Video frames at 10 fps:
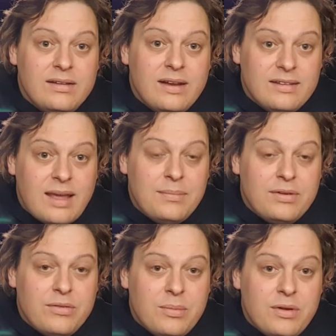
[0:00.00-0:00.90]
attempt
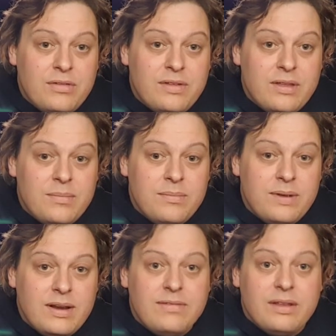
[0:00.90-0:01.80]
at removing them,
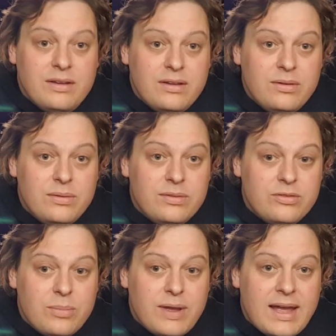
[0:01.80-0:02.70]
and if they do
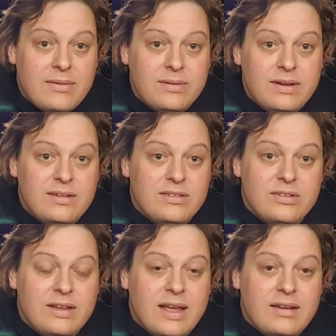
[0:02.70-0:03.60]
strip out, it's just
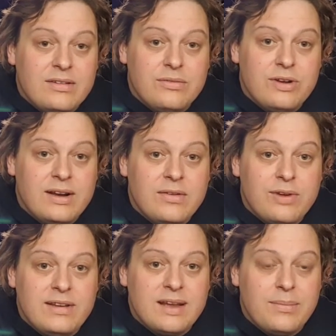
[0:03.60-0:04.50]
a case of drilling and
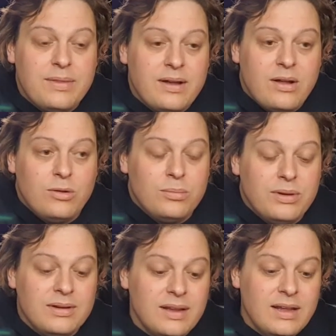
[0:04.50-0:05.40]
retapping the hole.
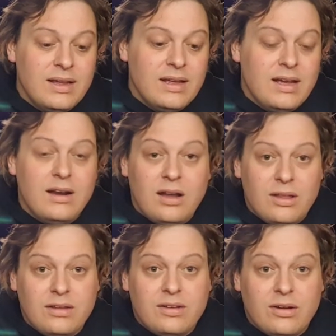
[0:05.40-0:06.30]
But a lot of
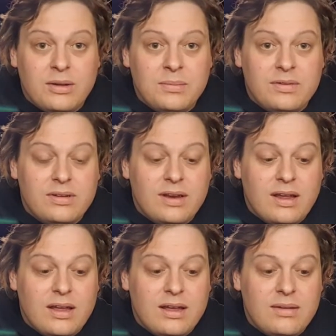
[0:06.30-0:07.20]
the times,
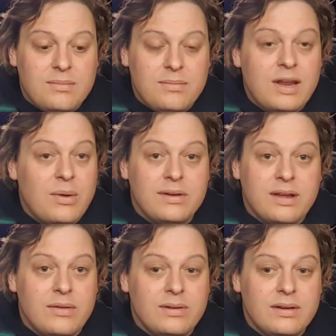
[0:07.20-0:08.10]
no, I
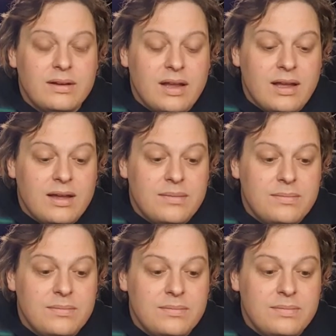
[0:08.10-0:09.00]

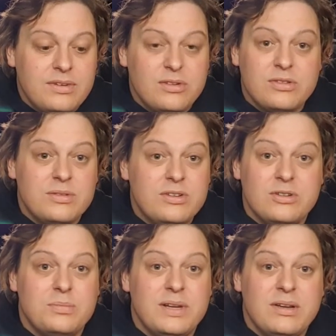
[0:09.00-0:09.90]
don't,
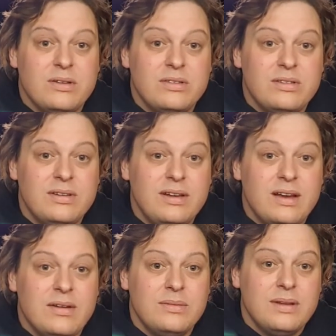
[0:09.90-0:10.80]
just because, you know,